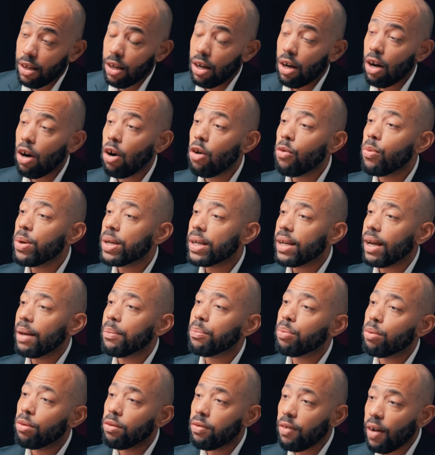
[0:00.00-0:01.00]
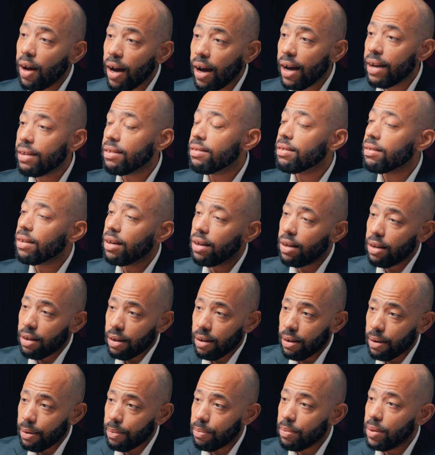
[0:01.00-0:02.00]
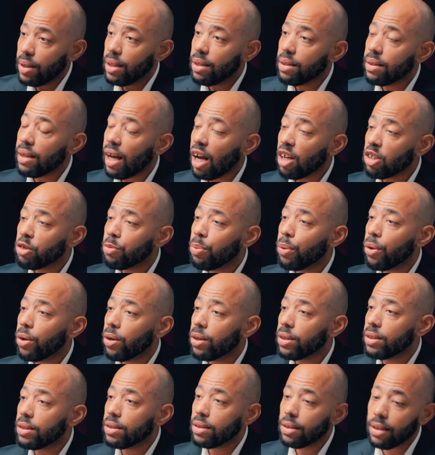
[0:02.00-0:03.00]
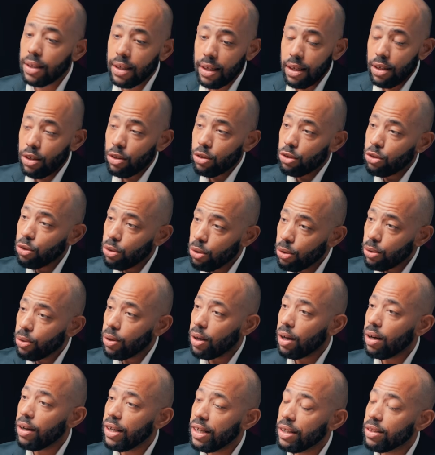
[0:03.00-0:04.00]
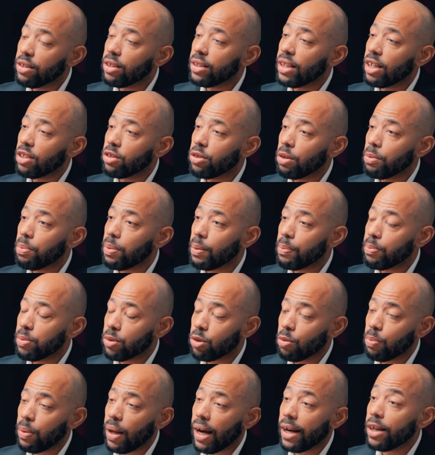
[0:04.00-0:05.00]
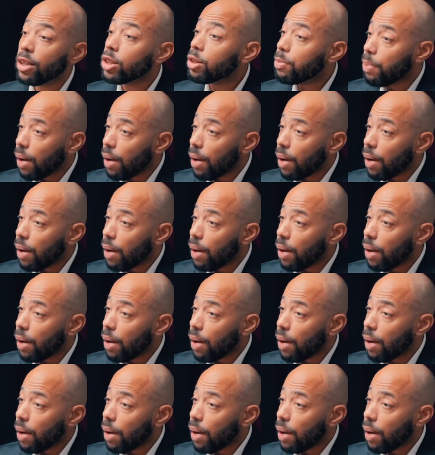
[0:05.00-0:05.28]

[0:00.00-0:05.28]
How we can provide dashboards to international suppliers,